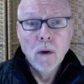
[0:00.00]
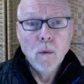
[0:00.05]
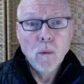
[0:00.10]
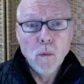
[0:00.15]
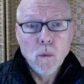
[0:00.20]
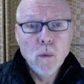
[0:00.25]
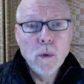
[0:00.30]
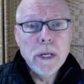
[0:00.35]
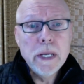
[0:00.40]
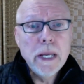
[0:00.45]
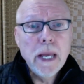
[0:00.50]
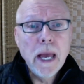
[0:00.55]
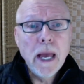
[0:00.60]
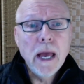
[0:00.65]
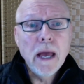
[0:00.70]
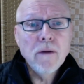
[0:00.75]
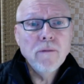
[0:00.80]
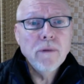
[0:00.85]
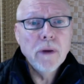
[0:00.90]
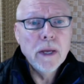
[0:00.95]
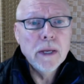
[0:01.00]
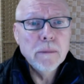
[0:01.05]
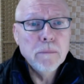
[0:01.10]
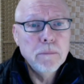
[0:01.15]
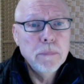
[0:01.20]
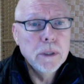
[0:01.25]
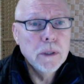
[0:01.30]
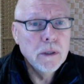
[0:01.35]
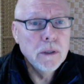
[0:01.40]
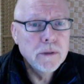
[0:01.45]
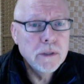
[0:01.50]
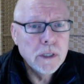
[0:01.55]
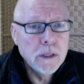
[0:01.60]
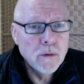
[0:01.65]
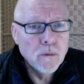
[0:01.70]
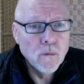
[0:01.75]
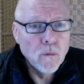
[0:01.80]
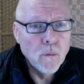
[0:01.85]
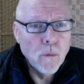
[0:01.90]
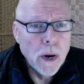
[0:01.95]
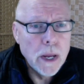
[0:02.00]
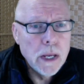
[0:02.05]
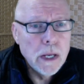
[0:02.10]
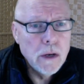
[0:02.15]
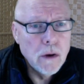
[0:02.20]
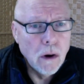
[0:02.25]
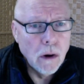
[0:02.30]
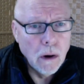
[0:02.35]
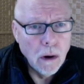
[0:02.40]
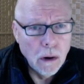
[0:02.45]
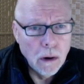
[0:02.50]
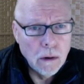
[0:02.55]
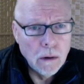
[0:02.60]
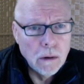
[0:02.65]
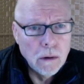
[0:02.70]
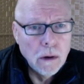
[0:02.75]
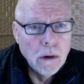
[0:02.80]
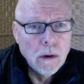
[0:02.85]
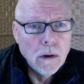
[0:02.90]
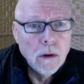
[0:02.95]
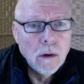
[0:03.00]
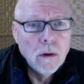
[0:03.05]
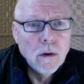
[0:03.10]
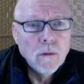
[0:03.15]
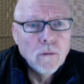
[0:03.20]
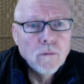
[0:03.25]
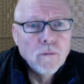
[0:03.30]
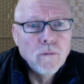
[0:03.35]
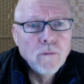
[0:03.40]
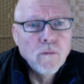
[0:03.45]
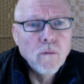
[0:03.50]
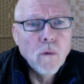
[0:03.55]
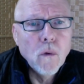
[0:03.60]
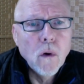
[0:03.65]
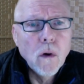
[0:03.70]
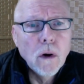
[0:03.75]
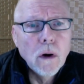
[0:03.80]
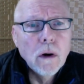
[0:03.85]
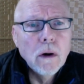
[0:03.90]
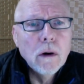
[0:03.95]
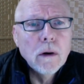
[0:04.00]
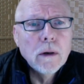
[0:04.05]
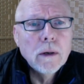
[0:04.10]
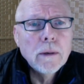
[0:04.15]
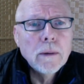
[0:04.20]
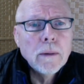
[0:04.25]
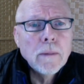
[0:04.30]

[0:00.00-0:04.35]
We have a built-in radar for